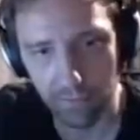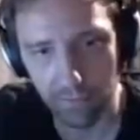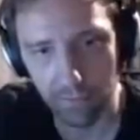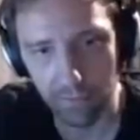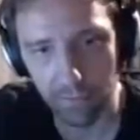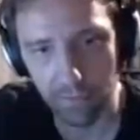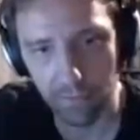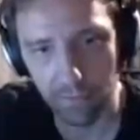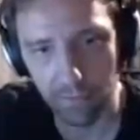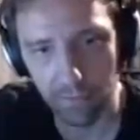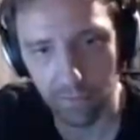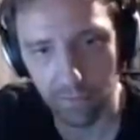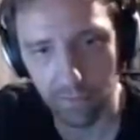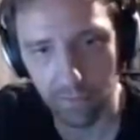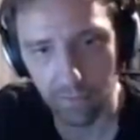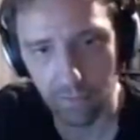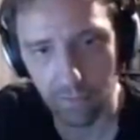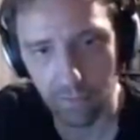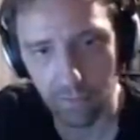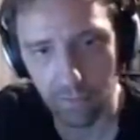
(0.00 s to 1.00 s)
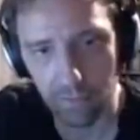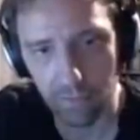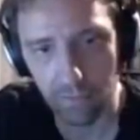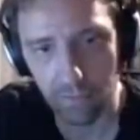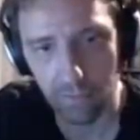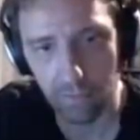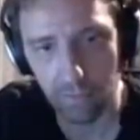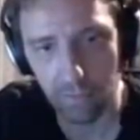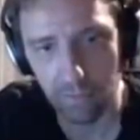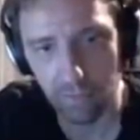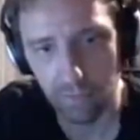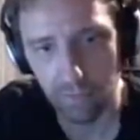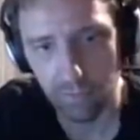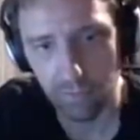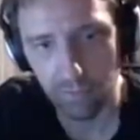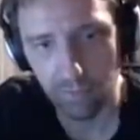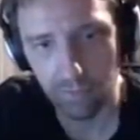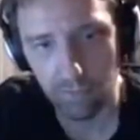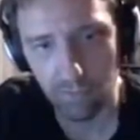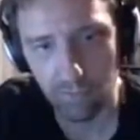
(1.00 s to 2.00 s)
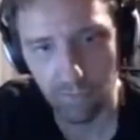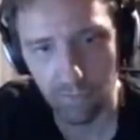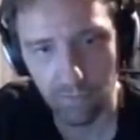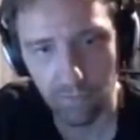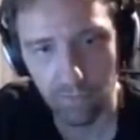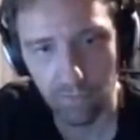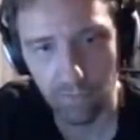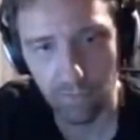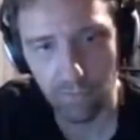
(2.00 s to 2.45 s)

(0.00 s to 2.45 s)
(silence)